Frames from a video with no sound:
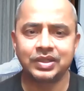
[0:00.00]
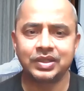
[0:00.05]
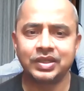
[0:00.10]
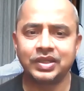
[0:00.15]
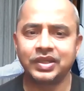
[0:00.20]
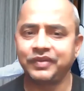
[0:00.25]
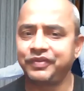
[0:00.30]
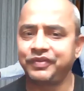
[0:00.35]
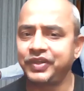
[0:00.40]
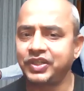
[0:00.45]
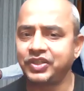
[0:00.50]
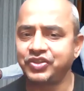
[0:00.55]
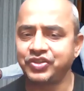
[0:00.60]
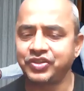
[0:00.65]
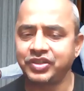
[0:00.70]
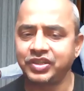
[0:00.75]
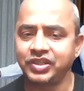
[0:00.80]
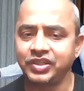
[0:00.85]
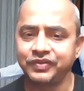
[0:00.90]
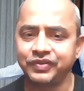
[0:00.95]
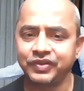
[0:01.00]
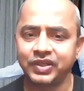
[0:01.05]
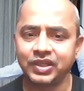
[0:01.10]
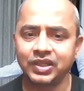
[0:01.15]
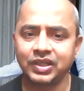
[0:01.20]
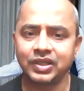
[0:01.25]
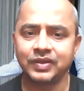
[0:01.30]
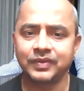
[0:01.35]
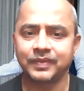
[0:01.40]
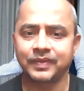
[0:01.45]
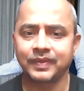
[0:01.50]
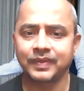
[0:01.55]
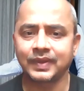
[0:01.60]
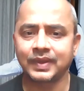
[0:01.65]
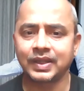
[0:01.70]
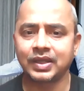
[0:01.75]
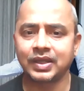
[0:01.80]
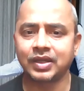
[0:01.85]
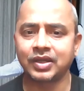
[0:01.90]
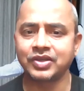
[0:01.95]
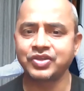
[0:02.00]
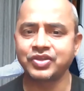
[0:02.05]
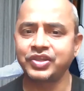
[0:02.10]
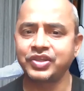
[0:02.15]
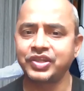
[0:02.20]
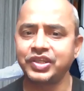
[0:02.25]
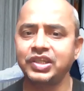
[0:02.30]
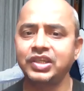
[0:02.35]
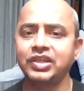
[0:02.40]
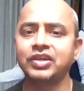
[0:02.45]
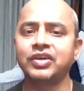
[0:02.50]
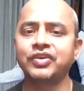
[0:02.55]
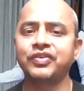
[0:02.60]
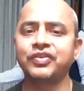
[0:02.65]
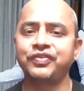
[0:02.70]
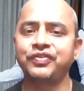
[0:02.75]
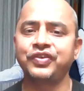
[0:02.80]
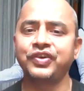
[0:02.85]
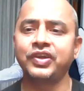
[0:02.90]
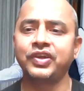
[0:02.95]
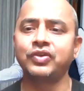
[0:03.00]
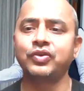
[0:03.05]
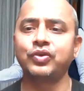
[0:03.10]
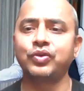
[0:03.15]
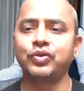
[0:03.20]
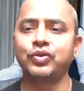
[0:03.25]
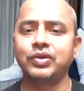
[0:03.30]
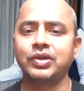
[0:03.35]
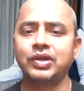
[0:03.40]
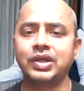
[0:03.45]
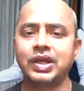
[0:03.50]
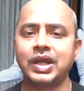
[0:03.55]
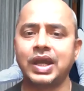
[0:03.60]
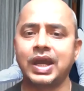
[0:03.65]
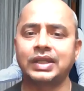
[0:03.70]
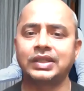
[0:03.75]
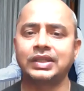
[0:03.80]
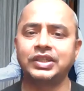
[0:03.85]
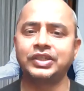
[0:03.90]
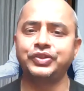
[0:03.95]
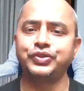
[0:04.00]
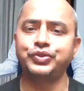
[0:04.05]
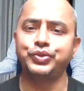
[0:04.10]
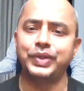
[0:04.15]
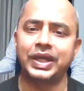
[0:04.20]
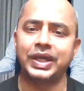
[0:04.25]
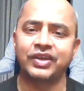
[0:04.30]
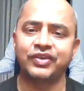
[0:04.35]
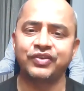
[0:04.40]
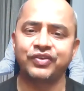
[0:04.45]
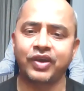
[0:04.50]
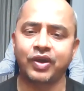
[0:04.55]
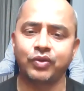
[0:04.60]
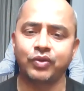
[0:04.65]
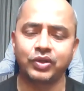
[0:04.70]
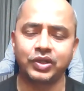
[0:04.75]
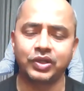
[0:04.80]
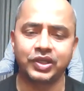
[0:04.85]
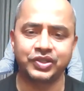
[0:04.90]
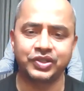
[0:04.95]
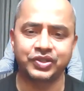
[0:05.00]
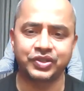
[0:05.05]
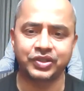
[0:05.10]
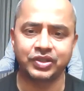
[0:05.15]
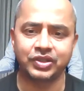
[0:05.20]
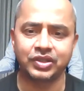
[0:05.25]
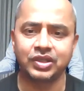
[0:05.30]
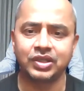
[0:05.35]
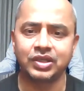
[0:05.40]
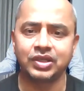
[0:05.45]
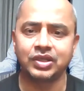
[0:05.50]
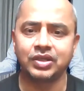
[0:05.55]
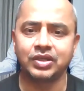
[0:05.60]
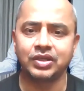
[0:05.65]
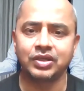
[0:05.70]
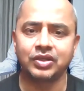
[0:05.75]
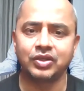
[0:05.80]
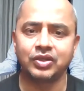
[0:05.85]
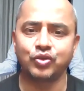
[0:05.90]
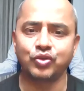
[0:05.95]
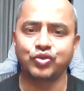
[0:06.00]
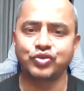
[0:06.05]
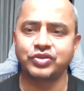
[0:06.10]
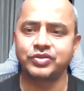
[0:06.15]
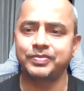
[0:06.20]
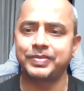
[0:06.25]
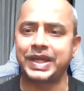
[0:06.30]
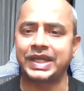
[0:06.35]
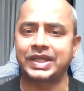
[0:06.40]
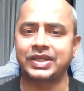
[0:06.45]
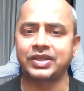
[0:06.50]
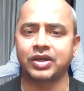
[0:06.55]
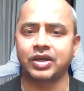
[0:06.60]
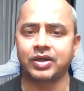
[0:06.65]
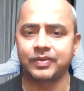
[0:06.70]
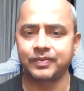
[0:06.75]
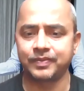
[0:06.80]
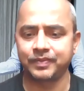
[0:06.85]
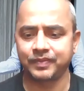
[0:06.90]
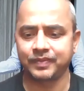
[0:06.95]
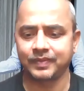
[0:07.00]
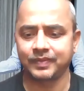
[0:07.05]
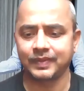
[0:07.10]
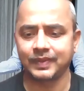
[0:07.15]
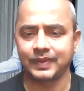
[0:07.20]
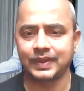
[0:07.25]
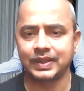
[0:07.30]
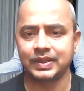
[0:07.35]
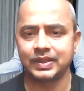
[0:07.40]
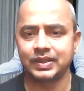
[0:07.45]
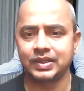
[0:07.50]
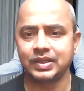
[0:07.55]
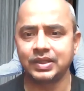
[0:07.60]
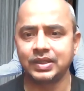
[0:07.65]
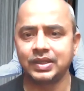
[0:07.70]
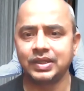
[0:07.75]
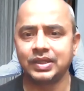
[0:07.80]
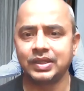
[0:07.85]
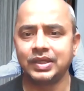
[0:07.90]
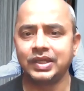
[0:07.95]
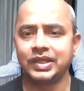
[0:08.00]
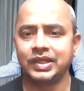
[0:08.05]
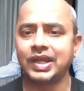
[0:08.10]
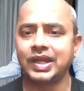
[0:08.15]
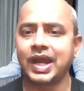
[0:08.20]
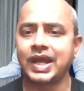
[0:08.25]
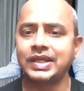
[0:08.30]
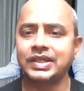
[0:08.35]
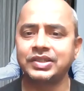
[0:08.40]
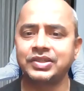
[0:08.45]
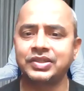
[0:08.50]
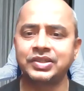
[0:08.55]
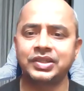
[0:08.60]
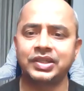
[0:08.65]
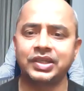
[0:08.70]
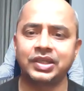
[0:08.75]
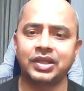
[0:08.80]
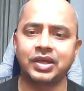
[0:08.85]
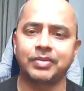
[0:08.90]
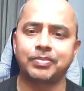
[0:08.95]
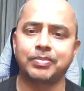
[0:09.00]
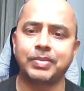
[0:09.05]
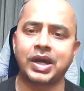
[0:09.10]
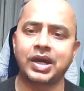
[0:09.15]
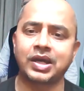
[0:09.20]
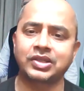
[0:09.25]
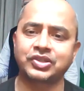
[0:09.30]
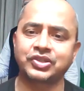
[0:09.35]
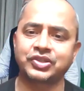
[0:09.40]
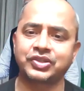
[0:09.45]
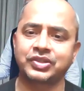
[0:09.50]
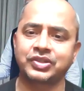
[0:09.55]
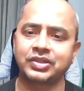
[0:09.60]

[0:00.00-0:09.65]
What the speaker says: David Stephen, a senior fellow at the UN Foundation, knows better. He writes in a March